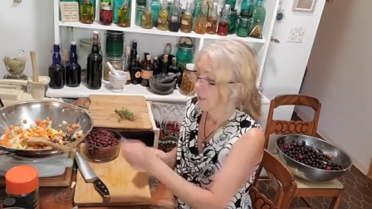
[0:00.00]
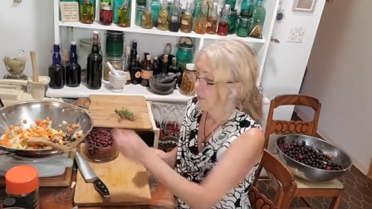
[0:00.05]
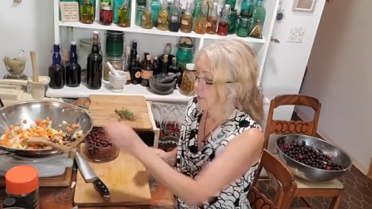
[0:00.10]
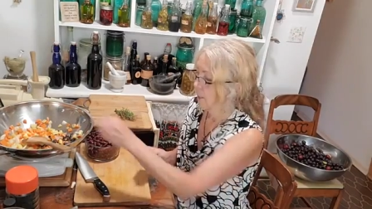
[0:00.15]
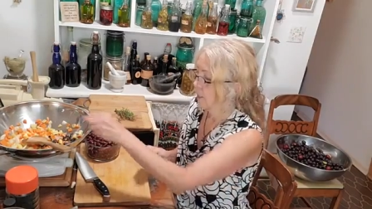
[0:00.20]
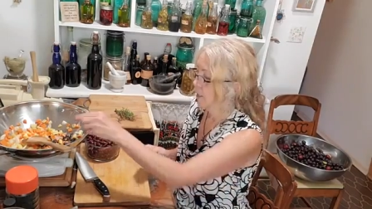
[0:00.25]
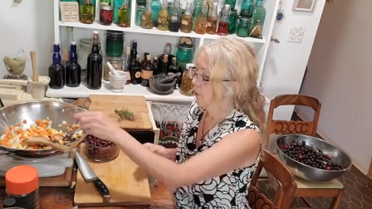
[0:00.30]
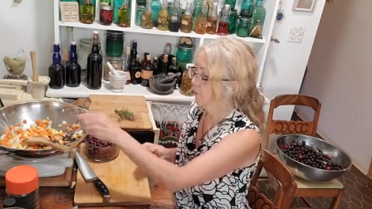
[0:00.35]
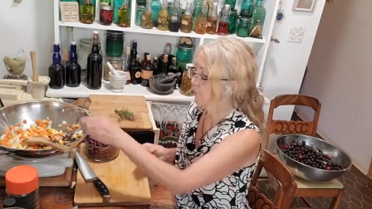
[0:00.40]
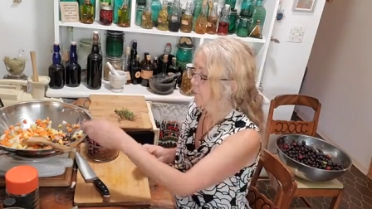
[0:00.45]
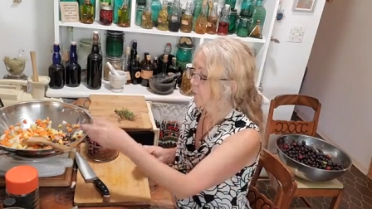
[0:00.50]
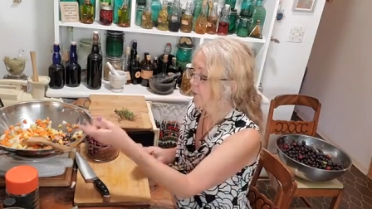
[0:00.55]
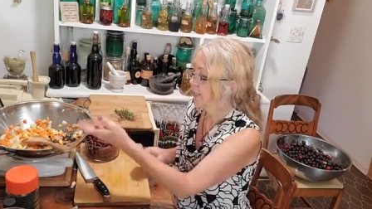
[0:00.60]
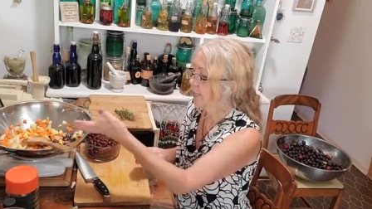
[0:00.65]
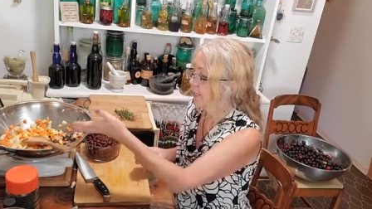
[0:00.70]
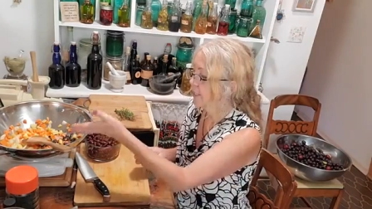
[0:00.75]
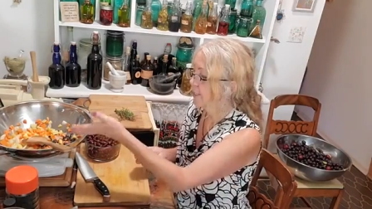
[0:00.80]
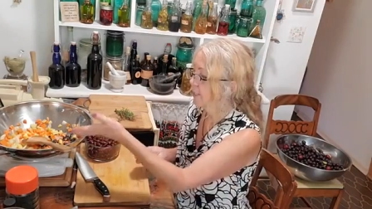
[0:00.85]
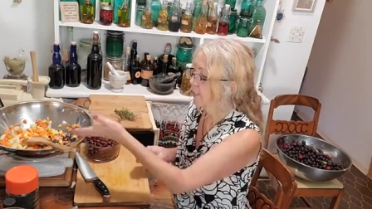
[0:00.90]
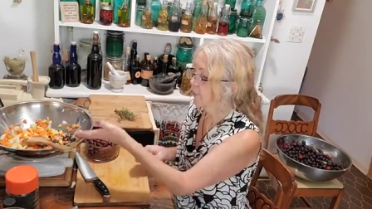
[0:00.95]
if you're
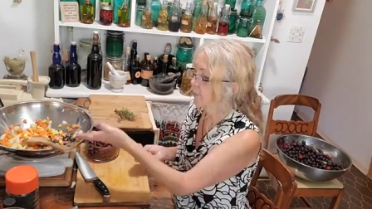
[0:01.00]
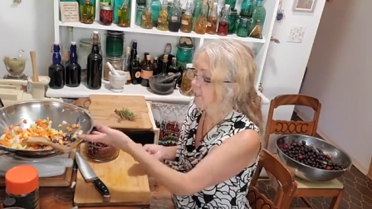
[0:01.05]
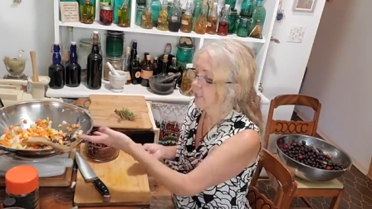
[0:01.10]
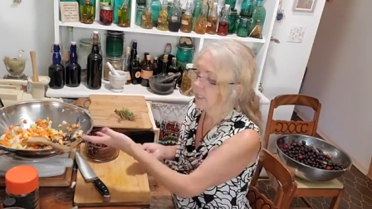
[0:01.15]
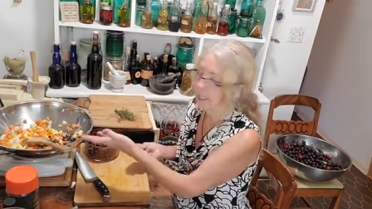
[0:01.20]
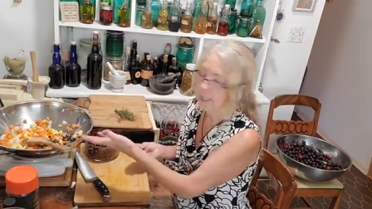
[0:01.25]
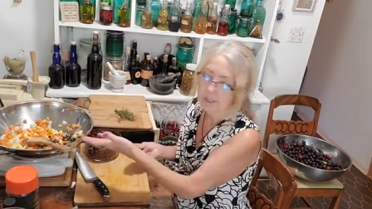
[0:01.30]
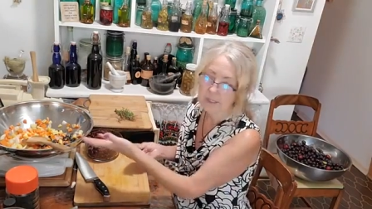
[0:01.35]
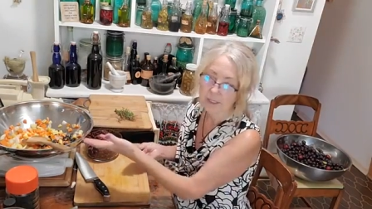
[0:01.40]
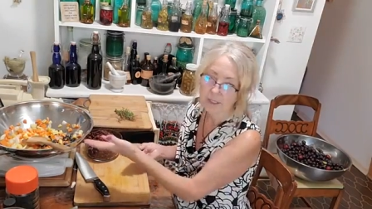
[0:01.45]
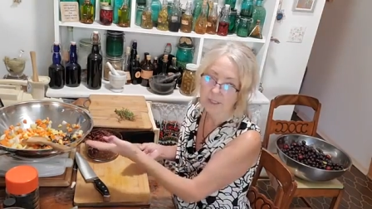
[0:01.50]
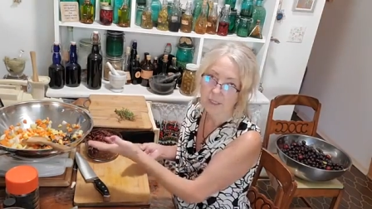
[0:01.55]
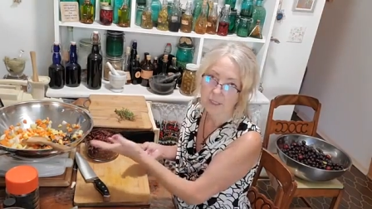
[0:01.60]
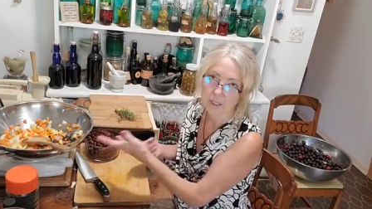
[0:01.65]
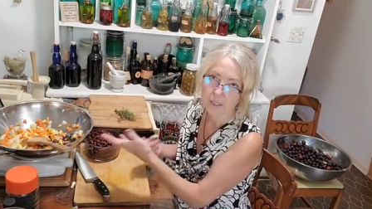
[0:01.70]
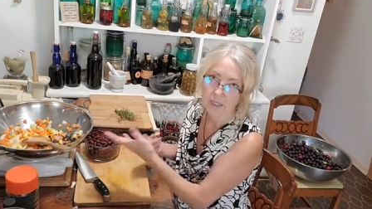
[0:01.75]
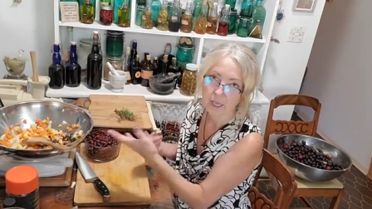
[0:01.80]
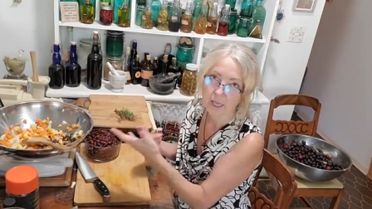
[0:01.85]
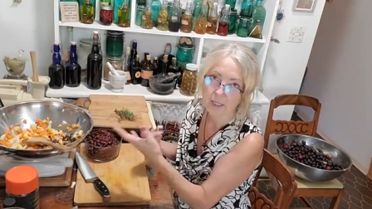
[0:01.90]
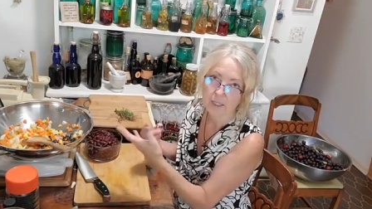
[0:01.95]
eating seaweed like this
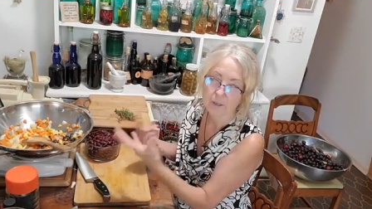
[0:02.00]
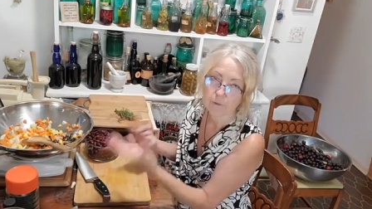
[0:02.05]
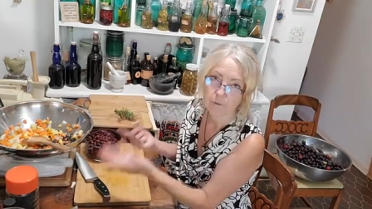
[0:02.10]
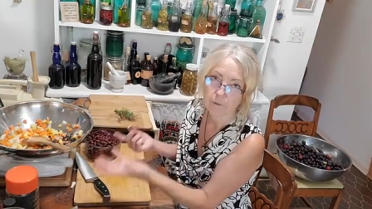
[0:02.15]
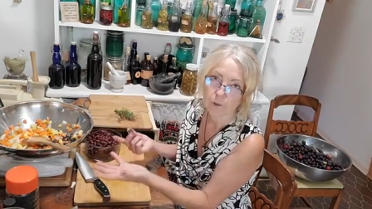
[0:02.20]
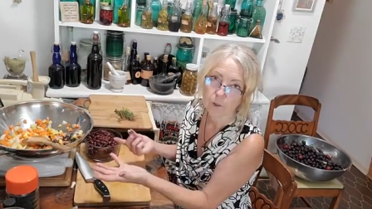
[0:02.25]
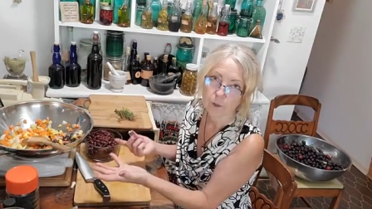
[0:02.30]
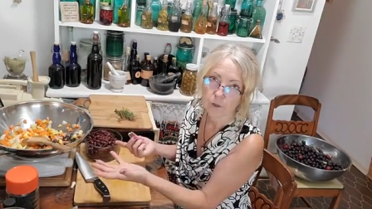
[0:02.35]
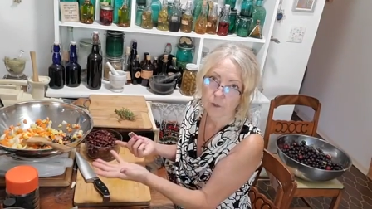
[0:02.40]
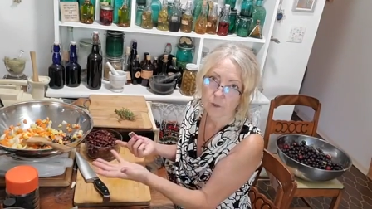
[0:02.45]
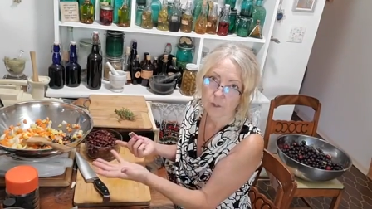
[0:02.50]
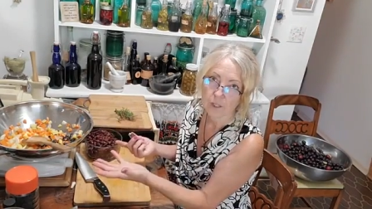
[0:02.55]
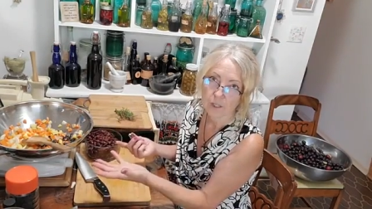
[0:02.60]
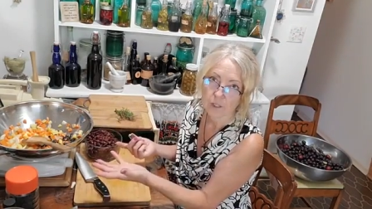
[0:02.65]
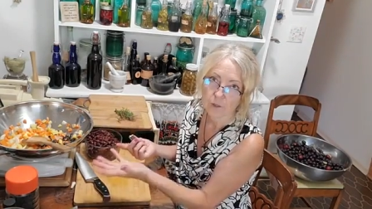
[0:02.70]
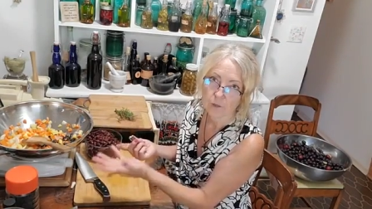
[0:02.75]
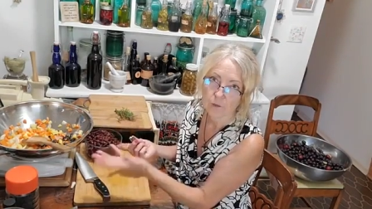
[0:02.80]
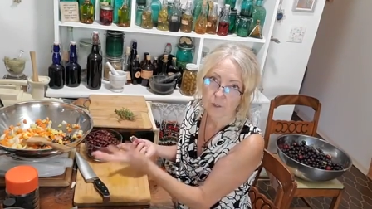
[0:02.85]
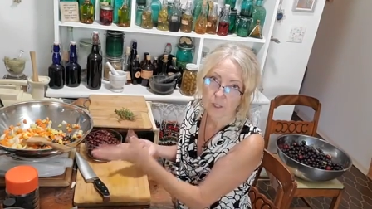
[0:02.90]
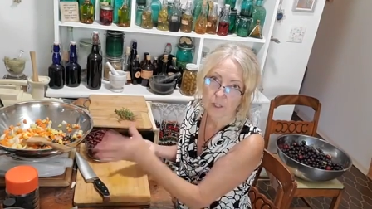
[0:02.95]
as a food and
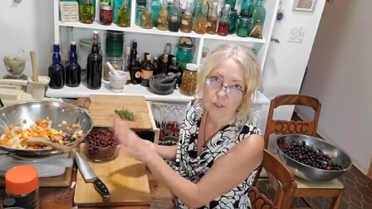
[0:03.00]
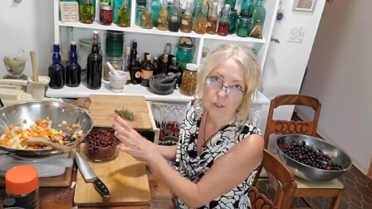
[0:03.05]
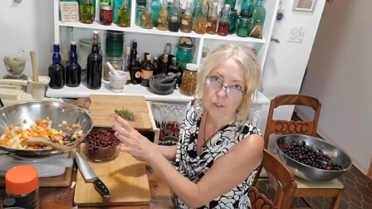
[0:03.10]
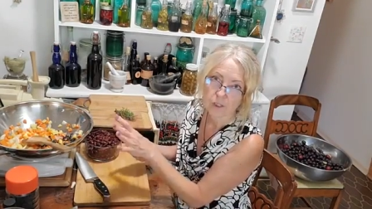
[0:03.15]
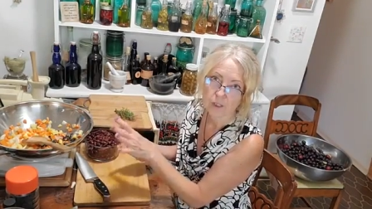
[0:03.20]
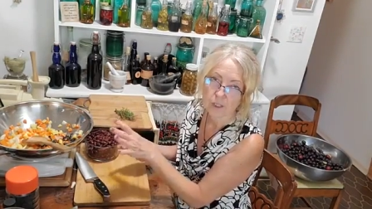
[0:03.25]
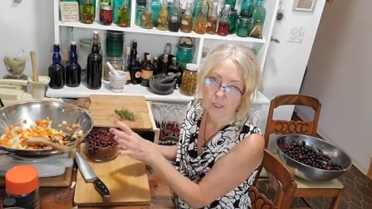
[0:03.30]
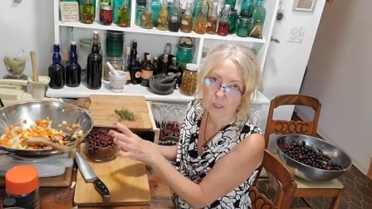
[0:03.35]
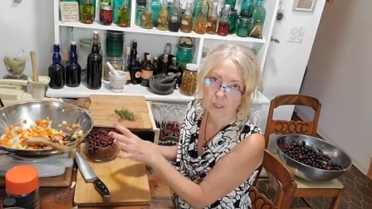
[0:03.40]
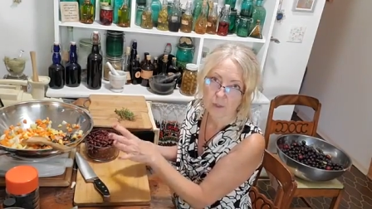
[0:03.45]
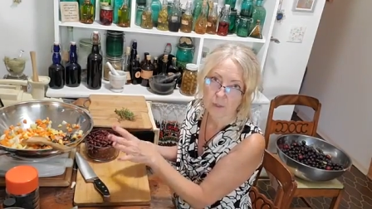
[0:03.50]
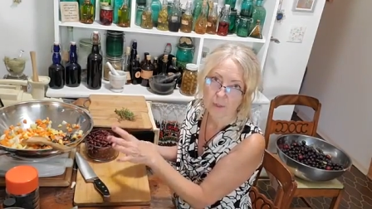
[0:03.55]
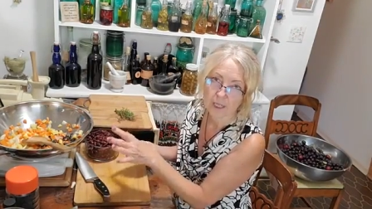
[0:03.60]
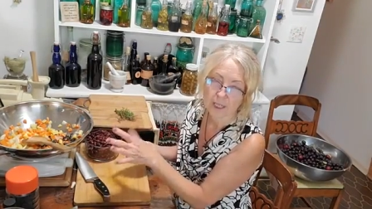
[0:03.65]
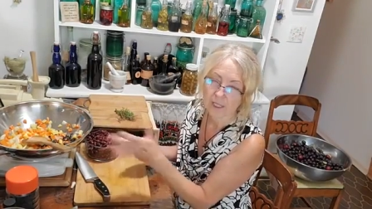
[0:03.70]
you've got just a little bit,